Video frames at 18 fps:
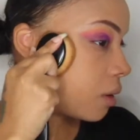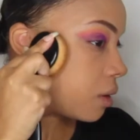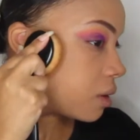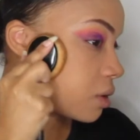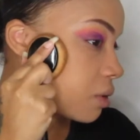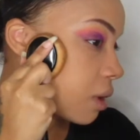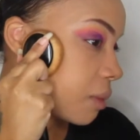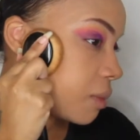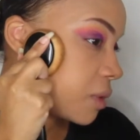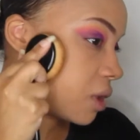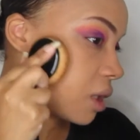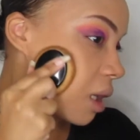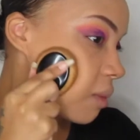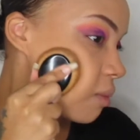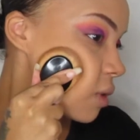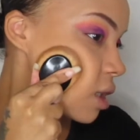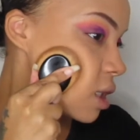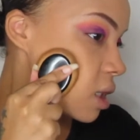So what I'm doing,
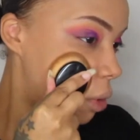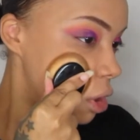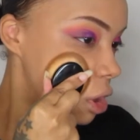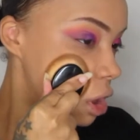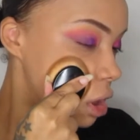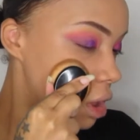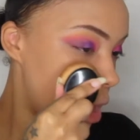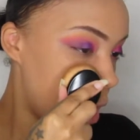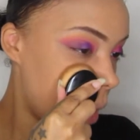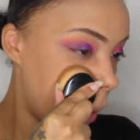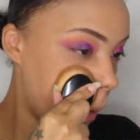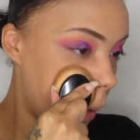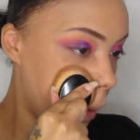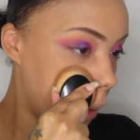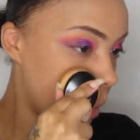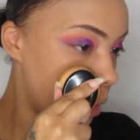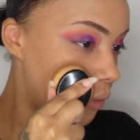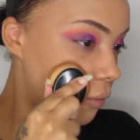I'm just pushing
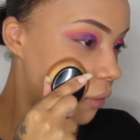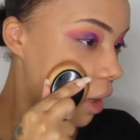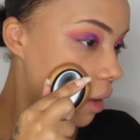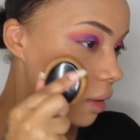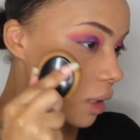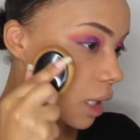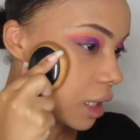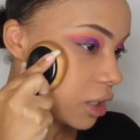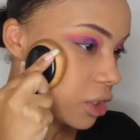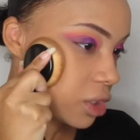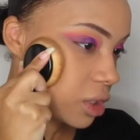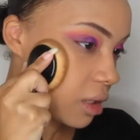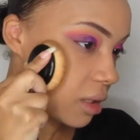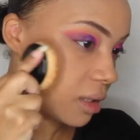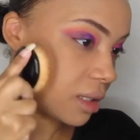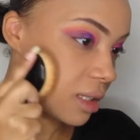the foundation